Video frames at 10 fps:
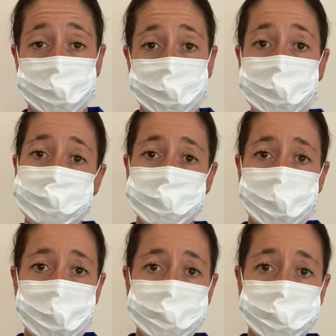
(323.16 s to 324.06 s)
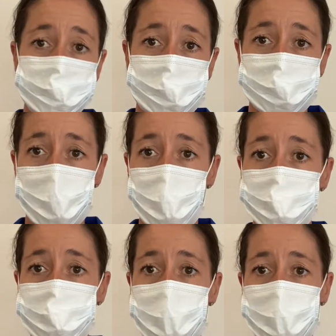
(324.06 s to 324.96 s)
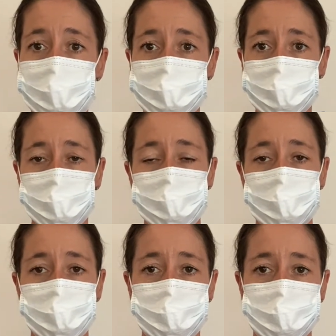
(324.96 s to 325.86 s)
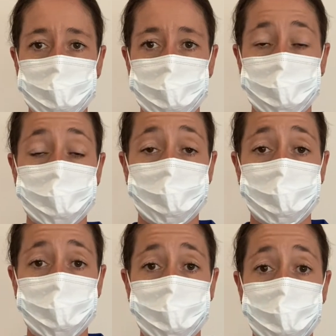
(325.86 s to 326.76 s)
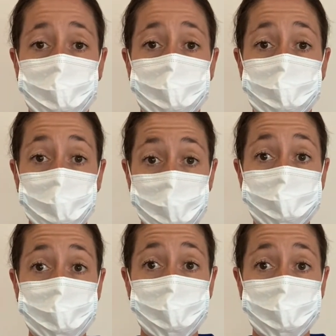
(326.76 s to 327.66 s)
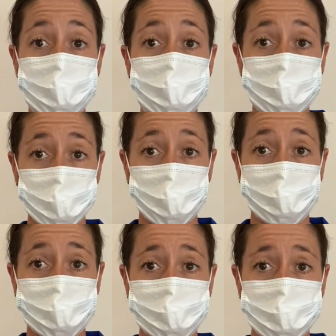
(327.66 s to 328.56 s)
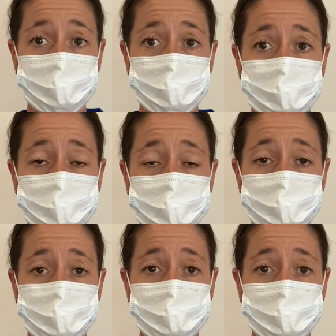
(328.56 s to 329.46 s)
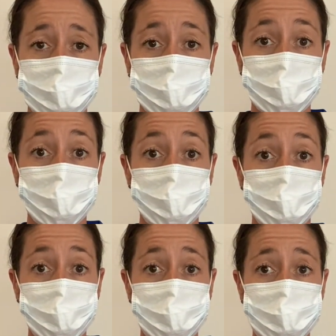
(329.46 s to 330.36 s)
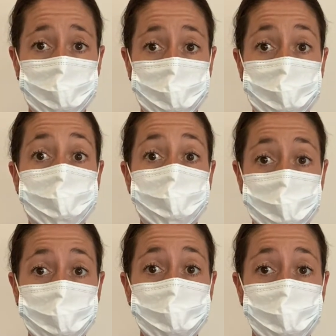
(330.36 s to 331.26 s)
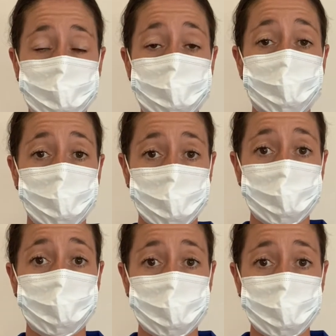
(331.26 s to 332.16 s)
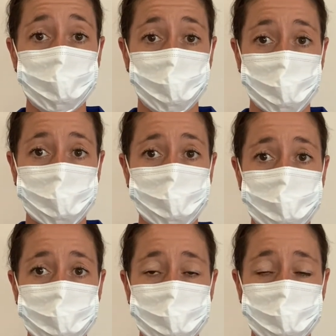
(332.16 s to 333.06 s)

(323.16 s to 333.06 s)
Let's try that one with our mask on. Time to go to the toilet, or do you want to go to the toilet?